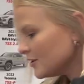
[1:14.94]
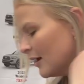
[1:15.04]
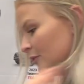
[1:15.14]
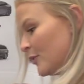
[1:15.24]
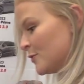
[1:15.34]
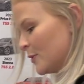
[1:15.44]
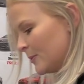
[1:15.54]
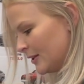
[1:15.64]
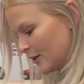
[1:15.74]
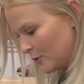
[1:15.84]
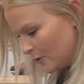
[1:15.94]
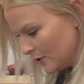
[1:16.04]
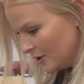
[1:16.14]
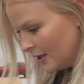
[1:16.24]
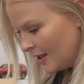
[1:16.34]
yeah, those were really
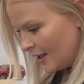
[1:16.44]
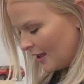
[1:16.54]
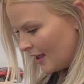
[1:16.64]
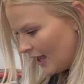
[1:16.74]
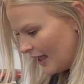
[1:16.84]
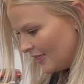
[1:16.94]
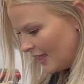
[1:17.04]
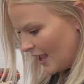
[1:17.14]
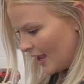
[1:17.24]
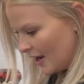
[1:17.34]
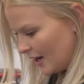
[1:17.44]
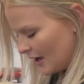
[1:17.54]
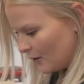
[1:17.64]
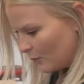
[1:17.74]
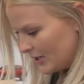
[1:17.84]
cool. And then
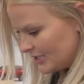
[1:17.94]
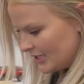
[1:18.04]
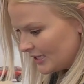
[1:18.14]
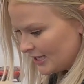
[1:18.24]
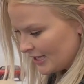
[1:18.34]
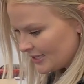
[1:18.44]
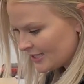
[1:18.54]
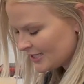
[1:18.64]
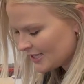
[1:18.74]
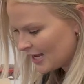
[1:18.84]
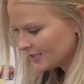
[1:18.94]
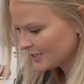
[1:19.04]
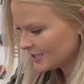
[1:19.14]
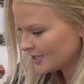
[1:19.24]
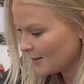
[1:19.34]
we did get sent
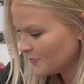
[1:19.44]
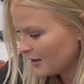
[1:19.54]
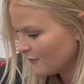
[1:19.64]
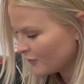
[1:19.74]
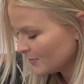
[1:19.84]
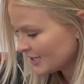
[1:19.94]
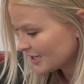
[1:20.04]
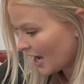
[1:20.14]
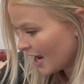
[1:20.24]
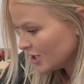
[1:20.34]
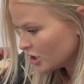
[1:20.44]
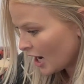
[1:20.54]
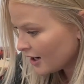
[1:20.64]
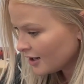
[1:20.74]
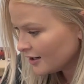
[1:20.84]
something from
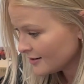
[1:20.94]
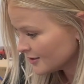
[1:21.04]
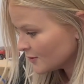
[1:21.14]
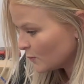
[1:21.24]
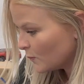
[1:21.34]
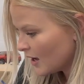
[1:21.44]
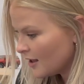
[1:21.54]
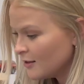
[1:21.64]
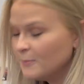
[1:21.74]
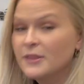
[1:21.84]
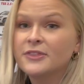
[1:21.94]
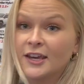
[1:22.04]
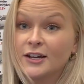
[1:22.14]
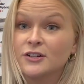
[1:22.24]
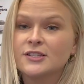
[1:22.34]
Skyjacker as well, but
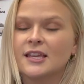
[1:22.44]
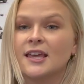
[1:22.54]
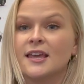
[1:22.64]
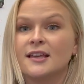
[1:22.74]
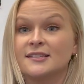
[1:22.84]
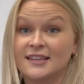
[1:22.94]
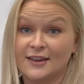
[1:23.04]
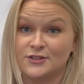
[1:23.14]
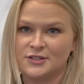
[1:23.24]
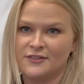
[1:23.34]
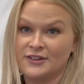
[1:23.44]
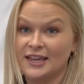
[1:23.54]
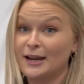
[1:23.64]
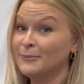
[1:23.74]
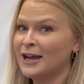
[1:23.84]
theirs is a gift certificate.
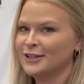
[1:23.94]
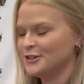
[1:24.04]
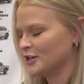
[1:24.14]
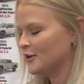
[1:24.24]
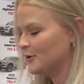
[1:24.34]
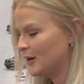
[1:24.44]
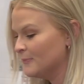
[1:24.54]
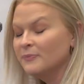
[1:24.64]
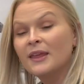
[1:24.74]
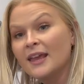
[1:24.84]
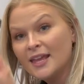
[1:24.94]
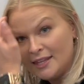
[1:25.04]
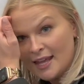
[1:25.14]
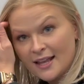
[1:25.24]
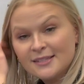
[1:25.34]
And I'm not gonna show you it
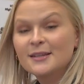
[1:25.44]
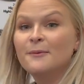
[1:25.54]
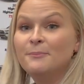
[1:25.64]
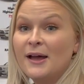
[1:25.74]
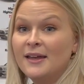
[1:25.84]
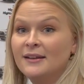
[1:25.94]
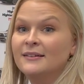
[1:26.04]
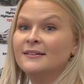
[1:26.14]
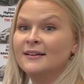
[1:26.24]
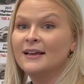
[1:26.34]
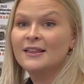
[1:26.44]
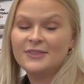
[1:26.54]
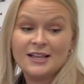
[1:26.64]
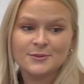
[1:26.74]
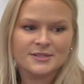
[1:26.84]
yet, but
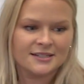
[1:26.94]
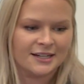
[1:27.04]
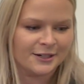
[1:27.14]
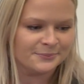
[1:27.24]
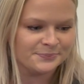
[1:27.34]
that's what's in here.